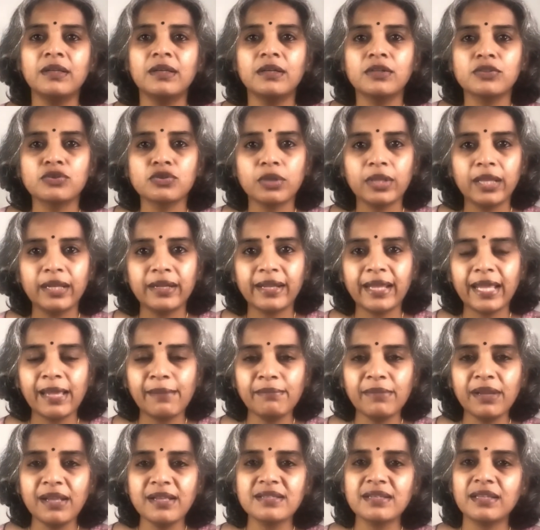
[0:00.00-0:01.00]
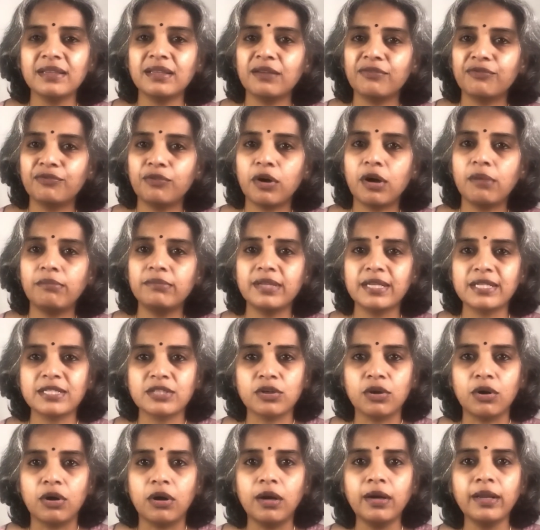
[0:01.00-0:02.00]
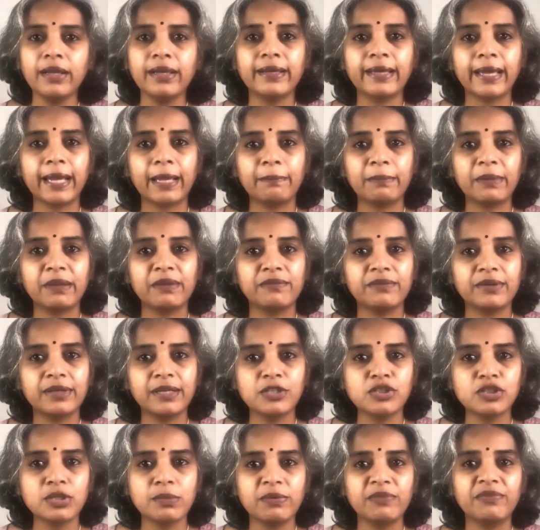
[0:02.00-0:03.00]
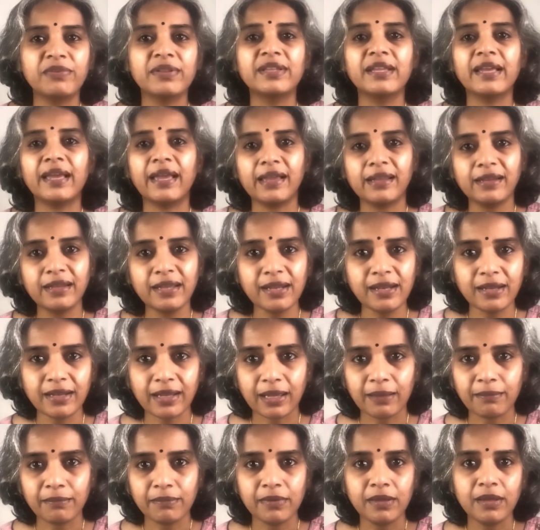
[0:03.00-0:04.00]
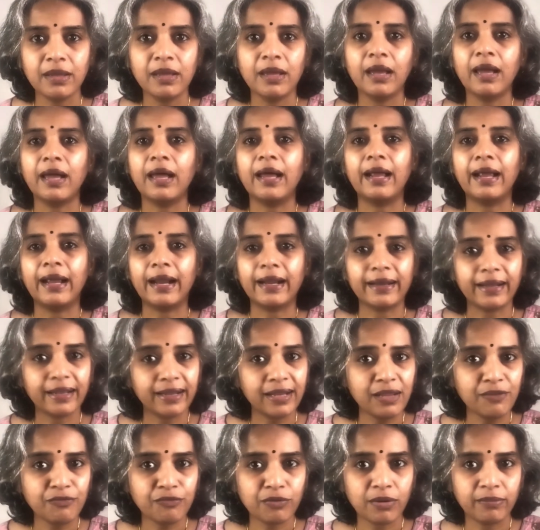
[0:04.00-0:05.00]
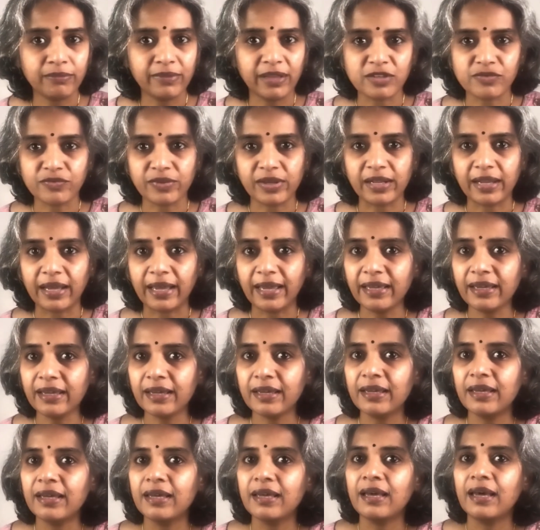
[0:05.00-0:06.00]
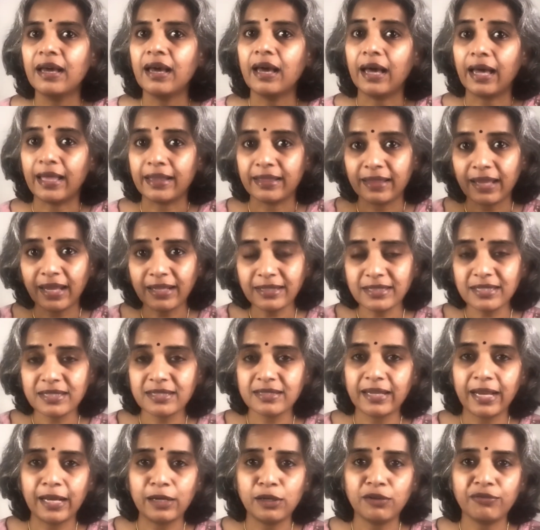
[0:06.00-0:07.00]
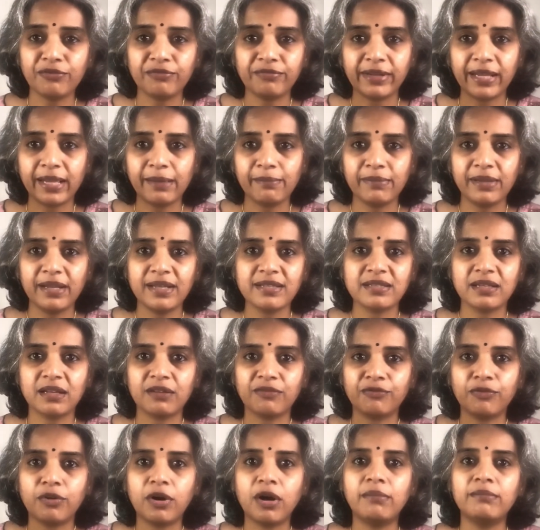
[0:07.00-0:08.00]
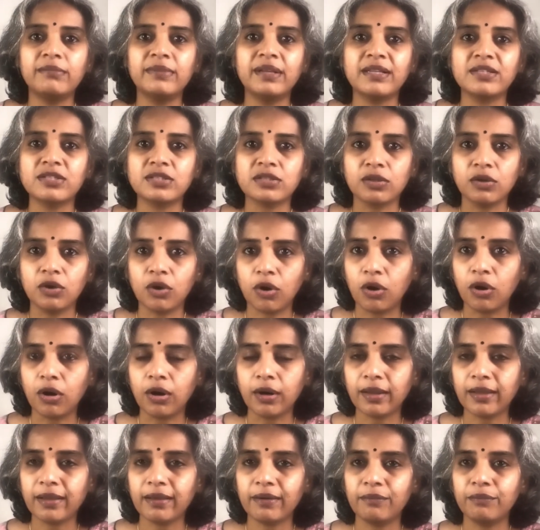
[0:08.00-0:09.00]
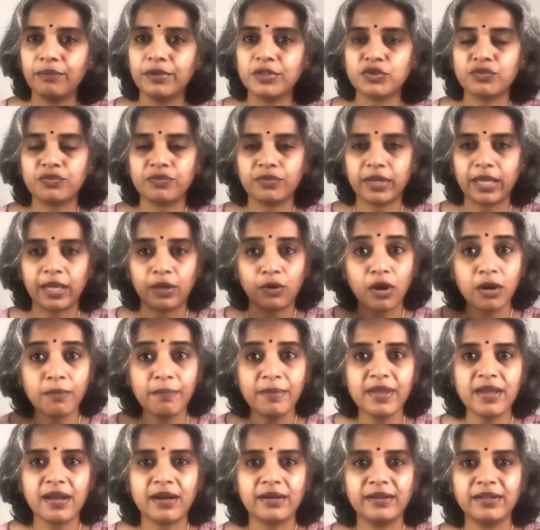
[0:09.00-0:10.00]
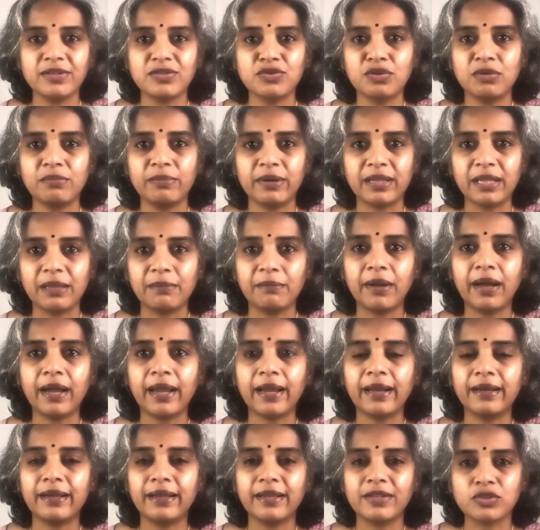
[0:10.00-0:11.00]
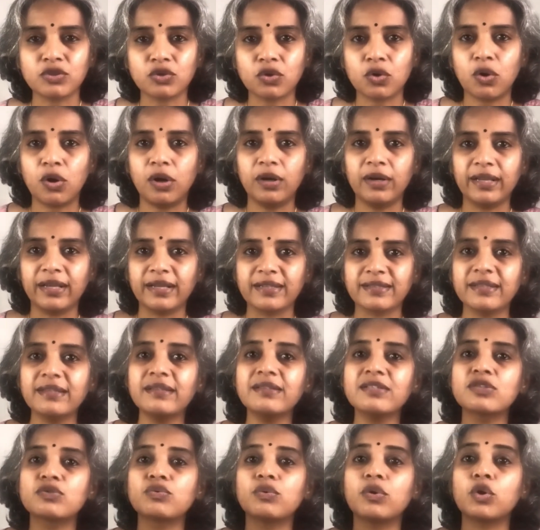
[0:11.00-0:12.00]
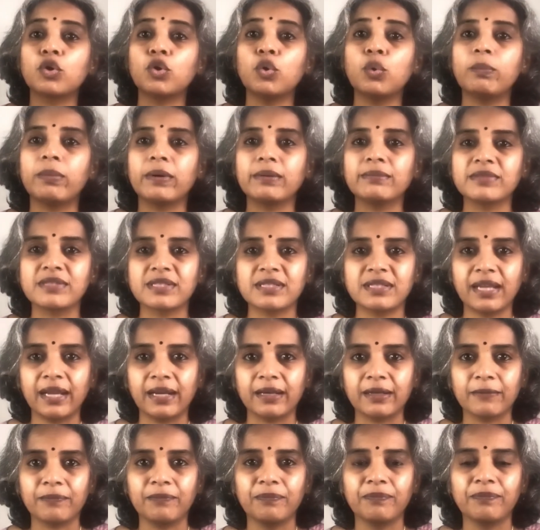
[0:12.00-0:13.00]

So the nameless and the formless God can be worshipped with any name and any form that we like, and that state of nameless and formless God, which cannot be understood by the mind, is called as a Swaroopam state.